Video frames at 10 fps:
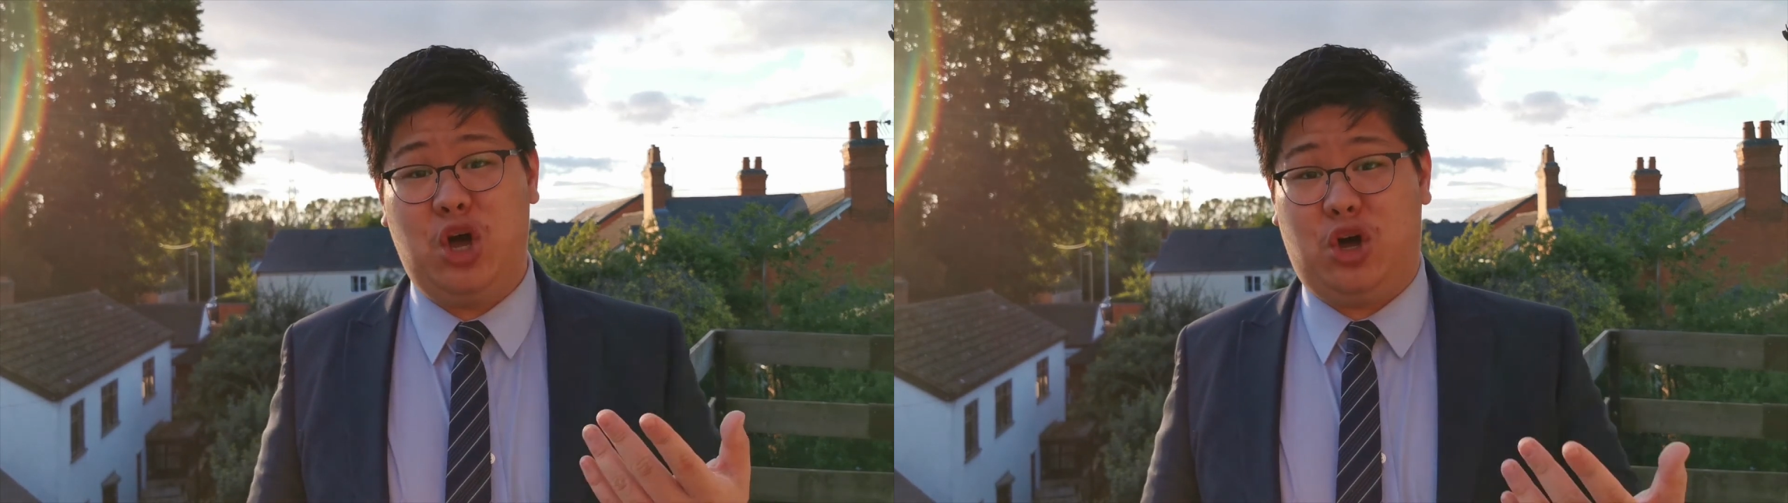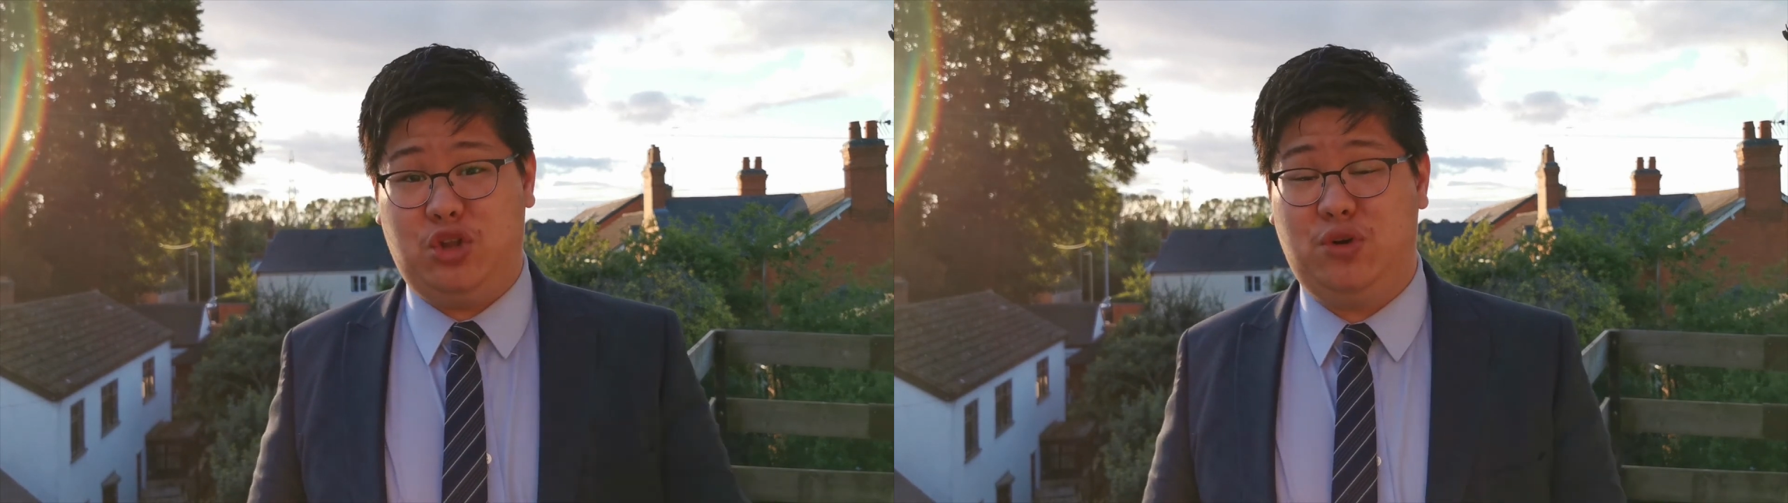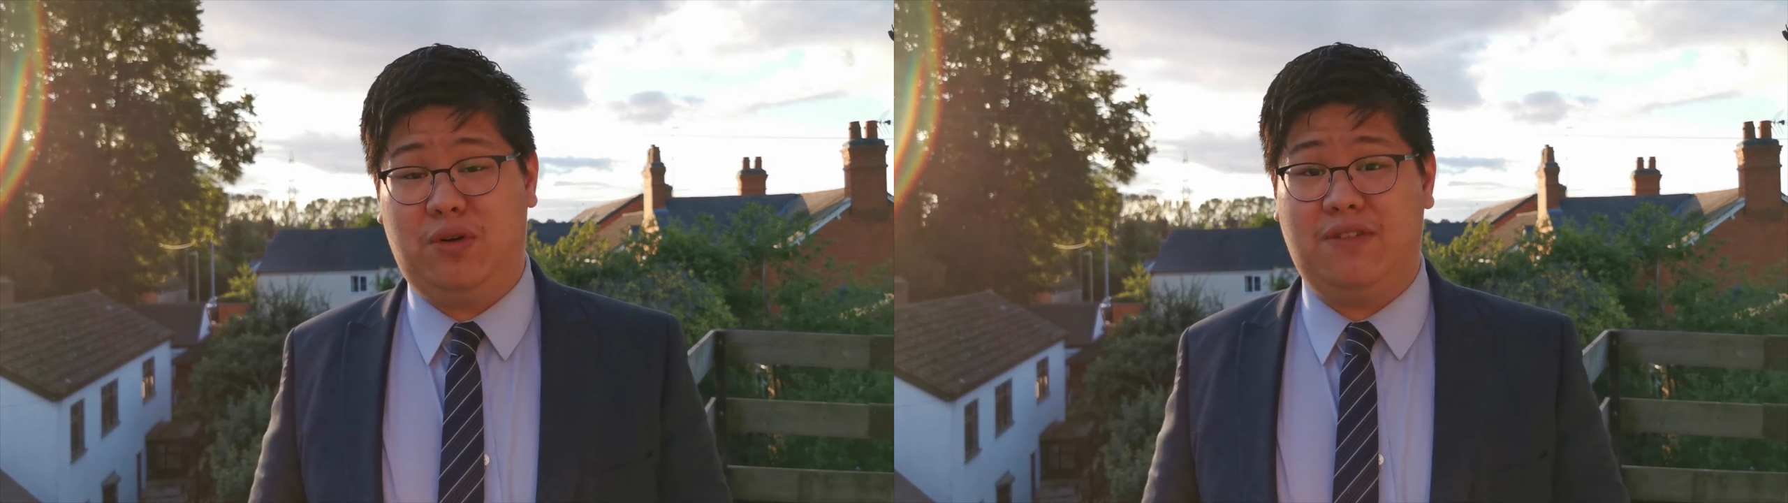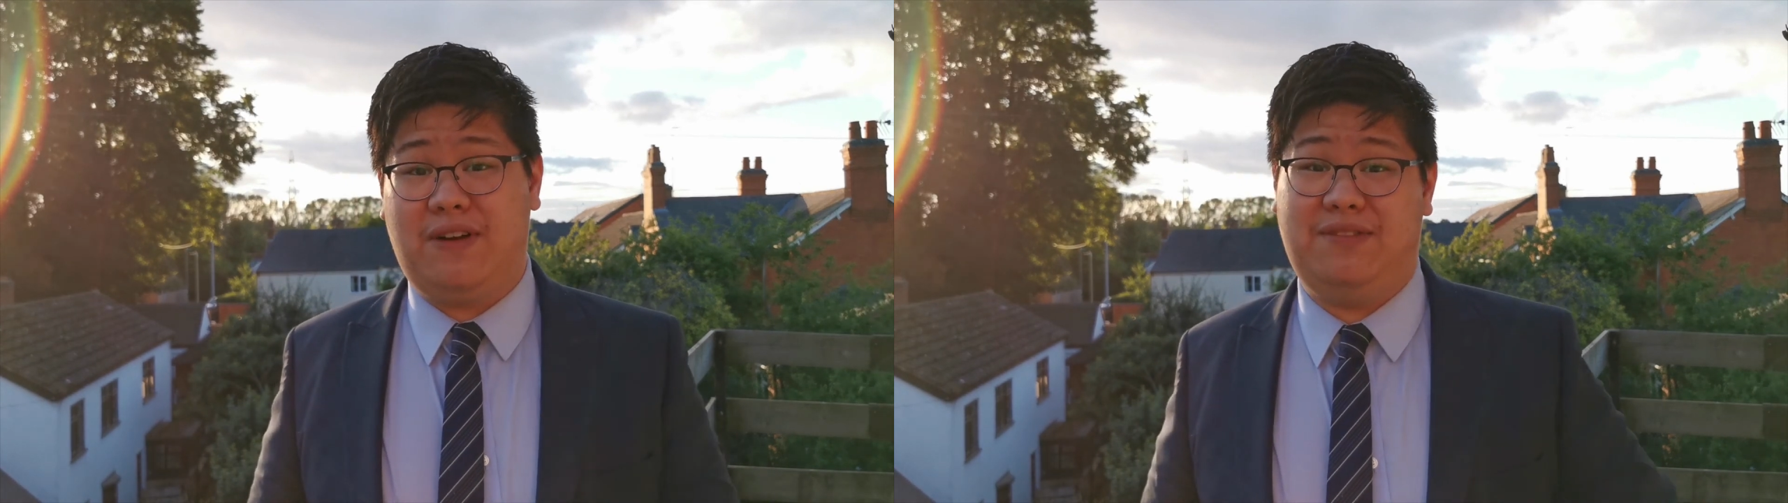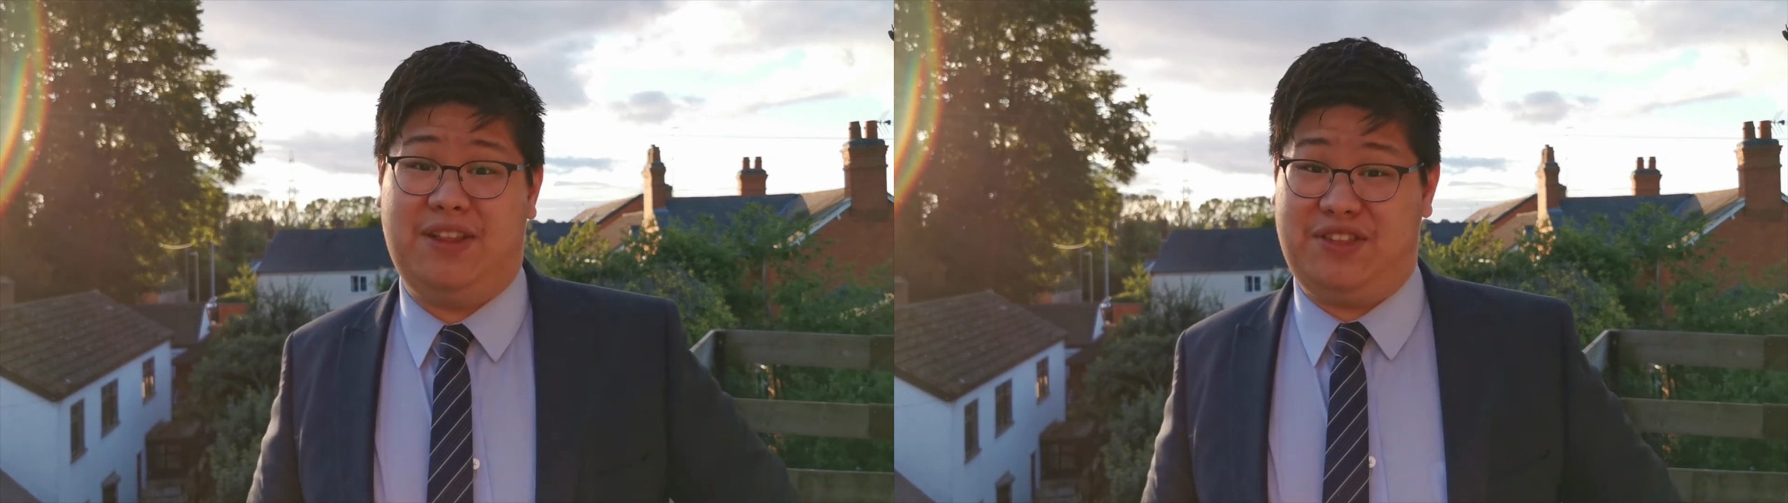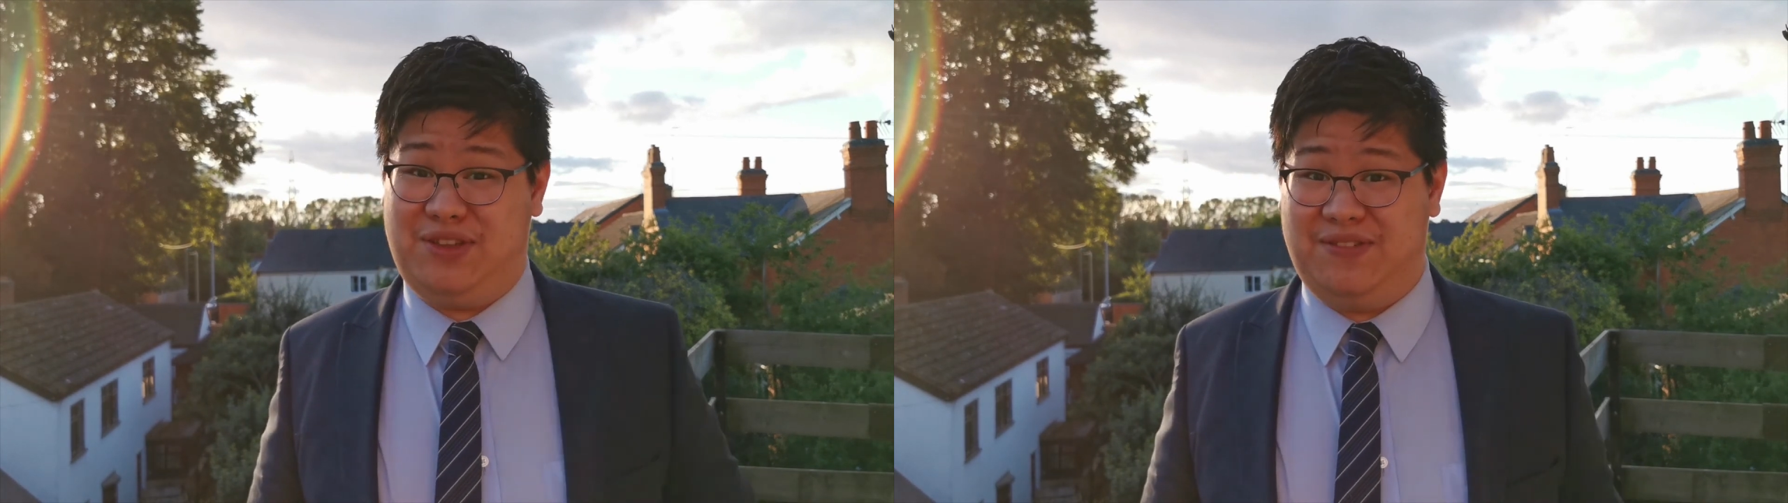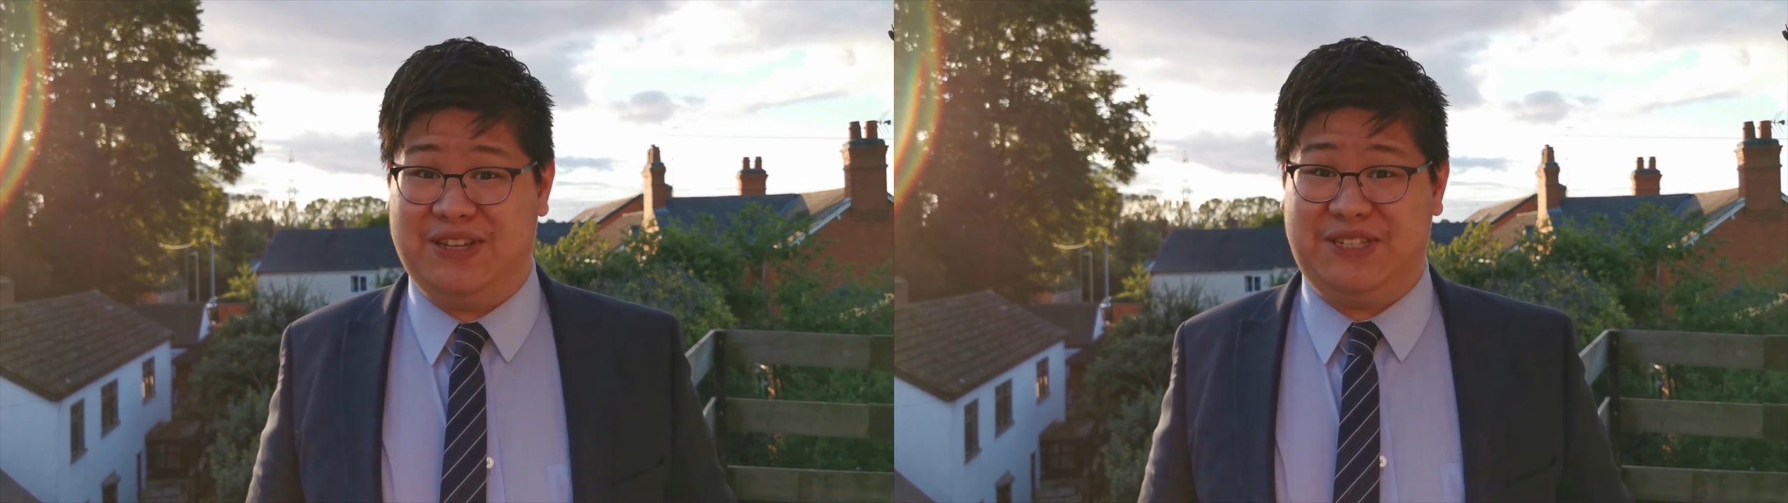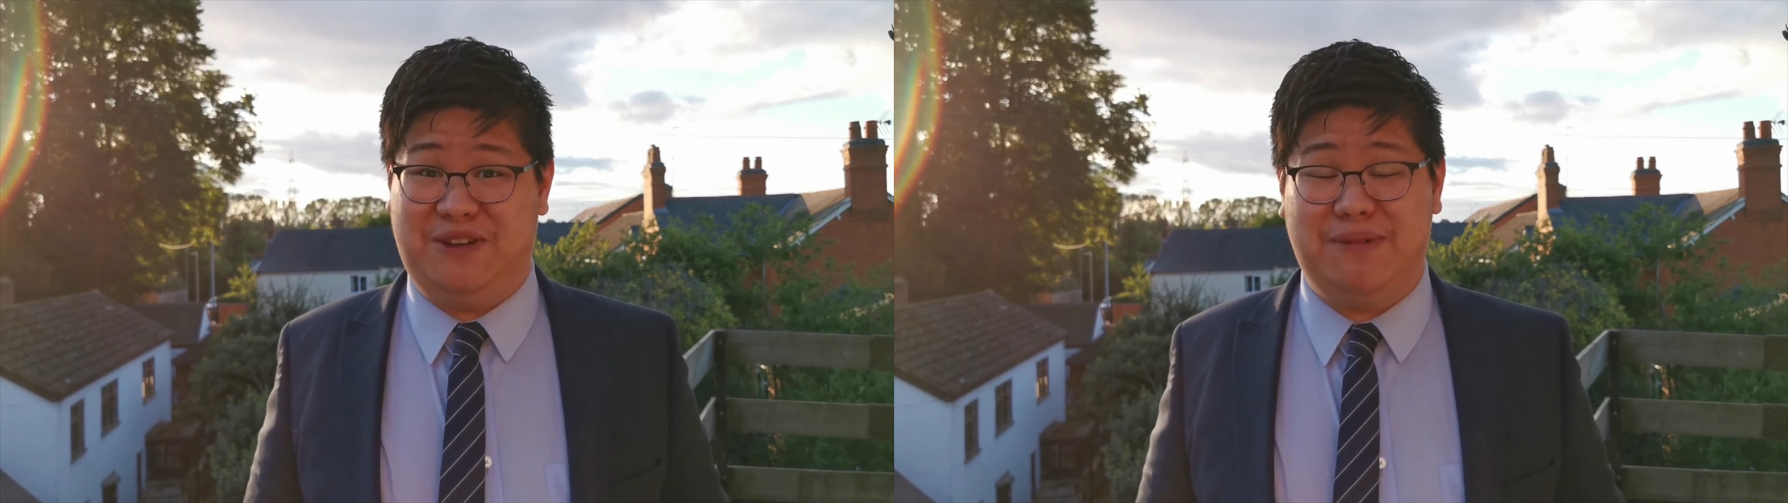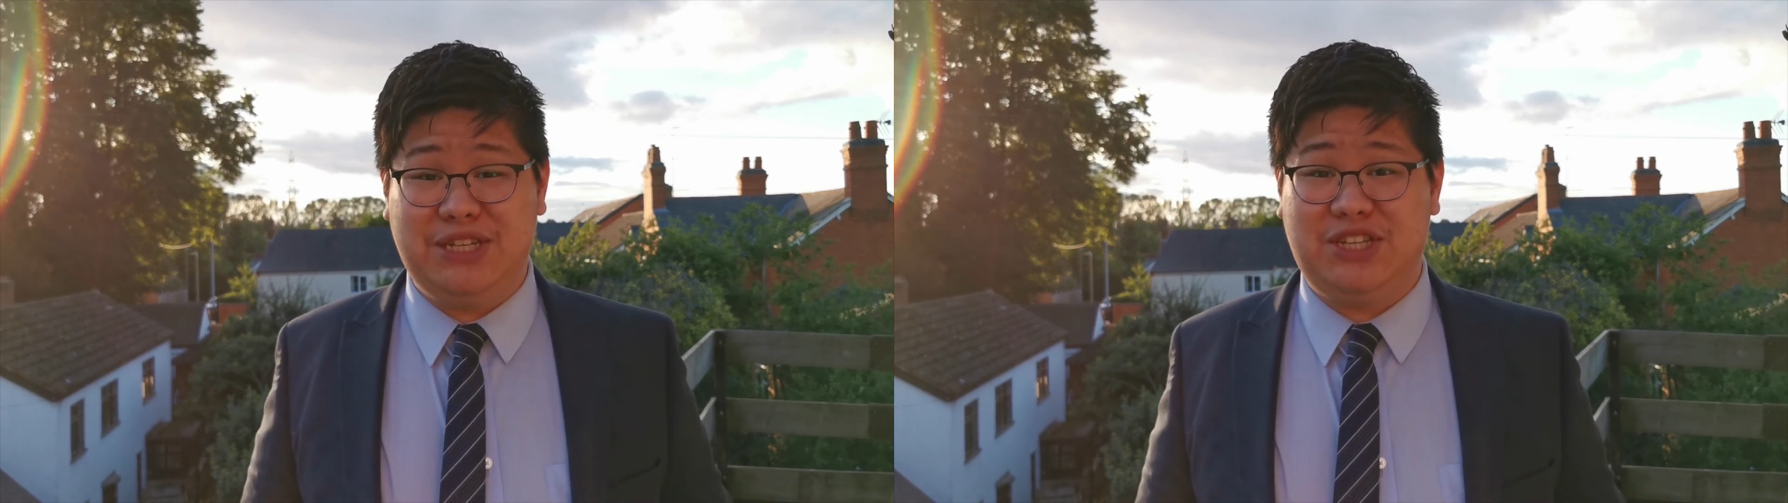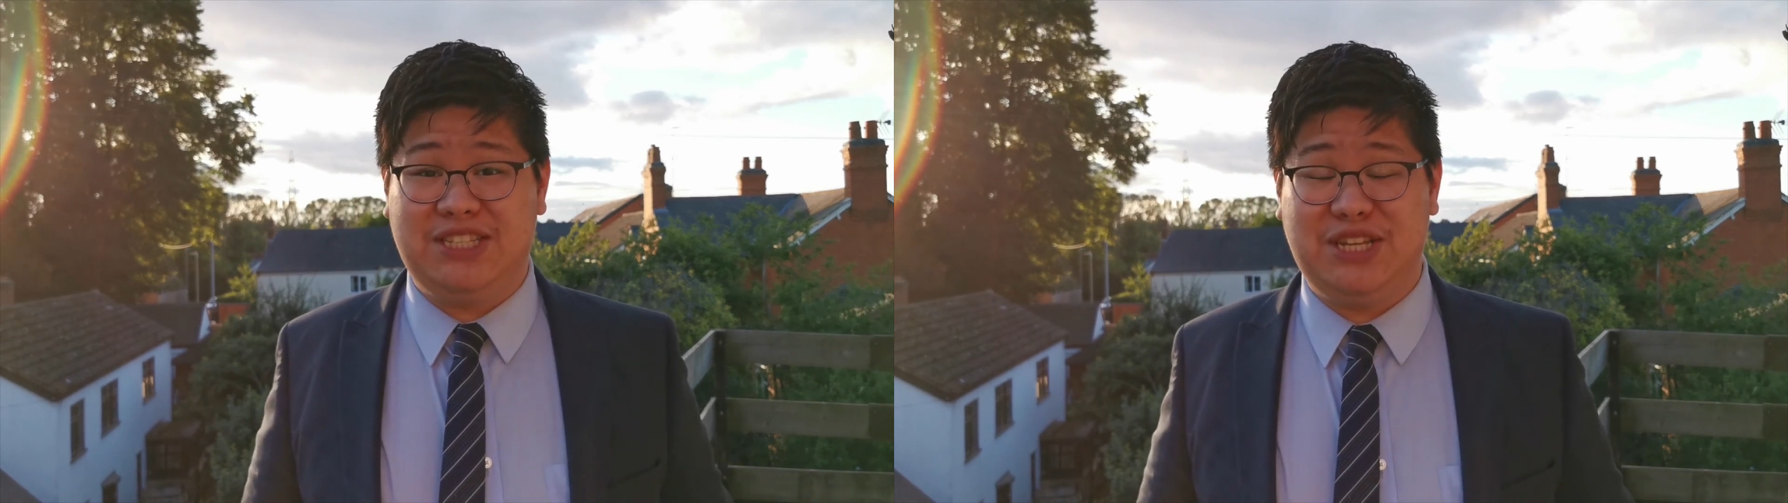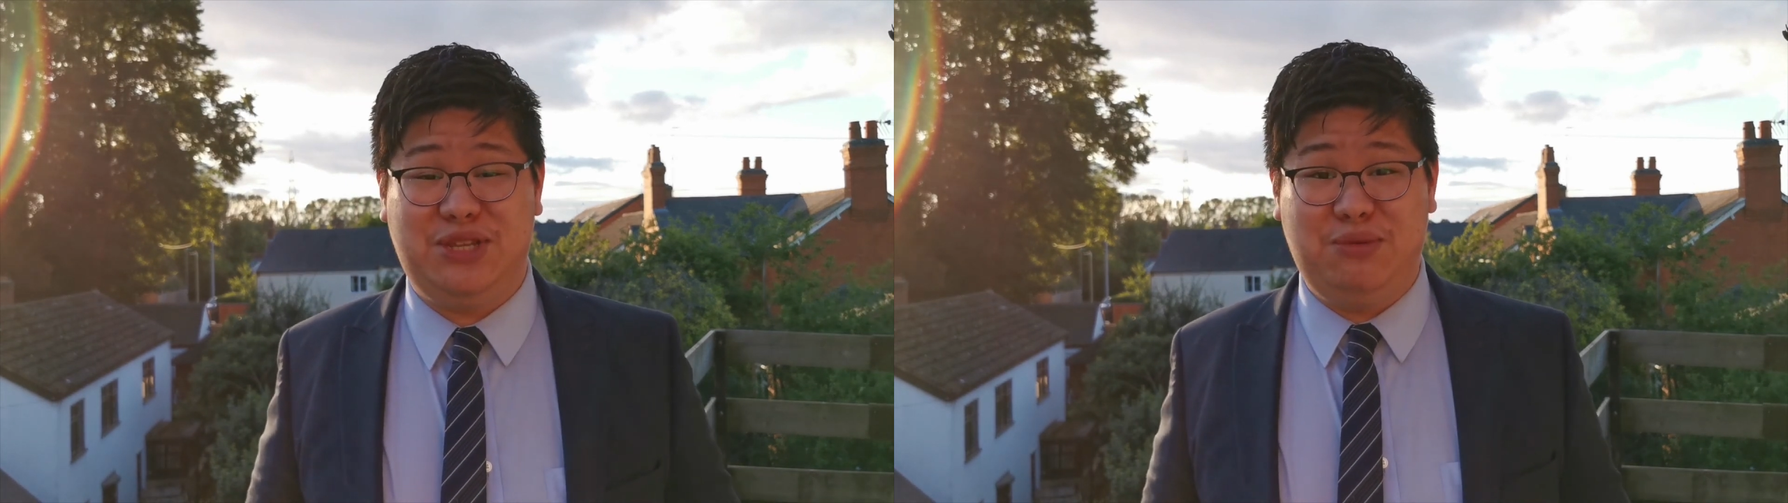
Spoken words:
On your arrival at the University of Manchester,